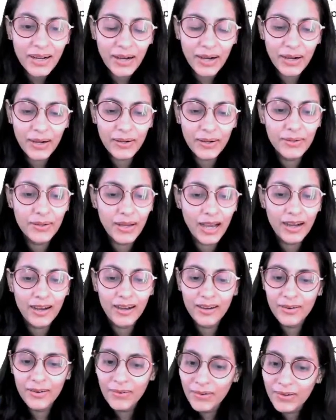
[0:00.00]

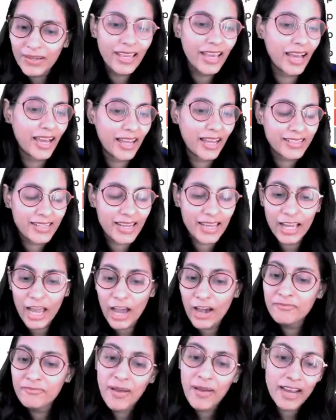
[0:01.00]
Okay, and I
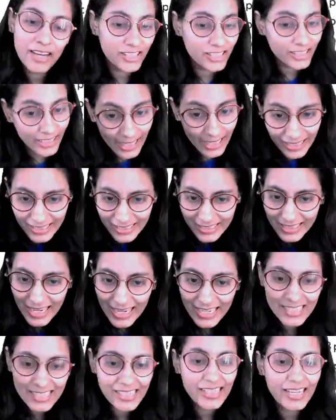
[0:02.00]
have Passionate
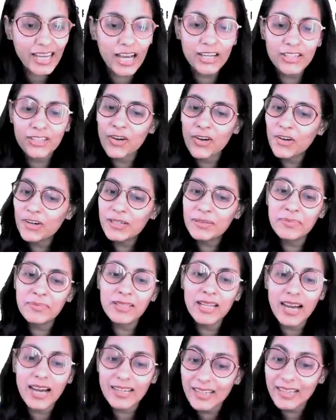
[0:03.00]
Teddy,
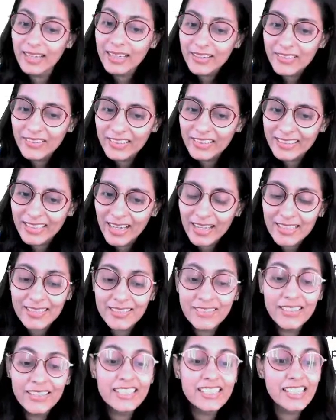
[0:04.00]
Adorable Alankrita,
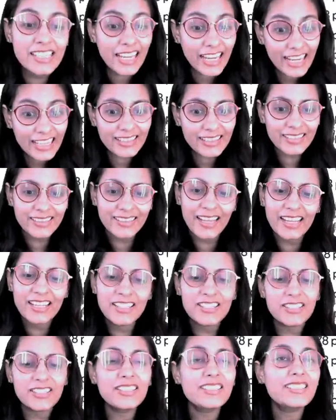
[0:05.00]
Srijit,
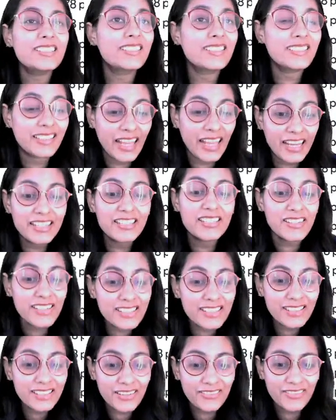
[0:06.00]
Dangerous
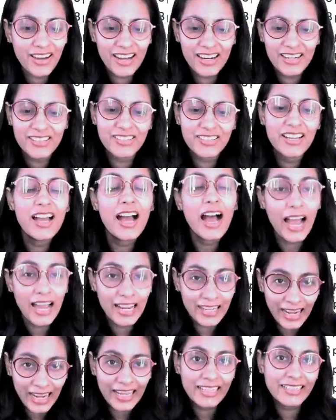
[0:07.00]
Devansh.
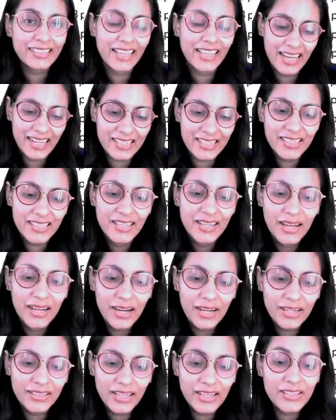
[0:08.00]
I like that,
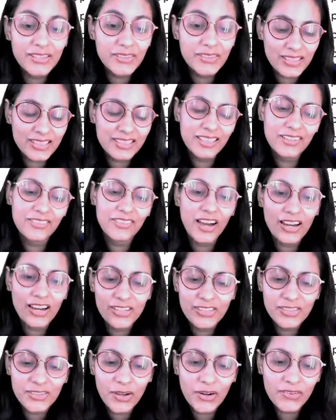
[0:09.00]
Dangerous
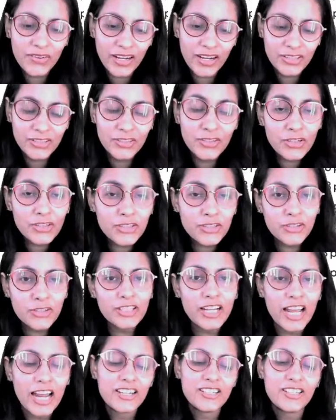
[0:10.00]
Devansh. All right,
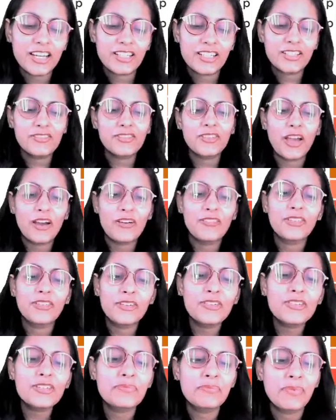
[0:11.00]
good adjective you have
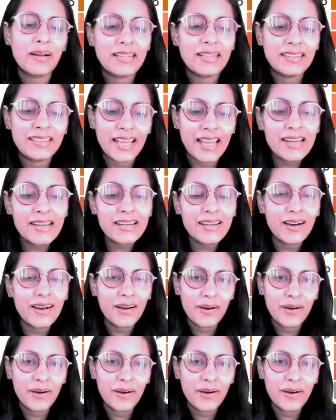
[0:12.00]
used, but then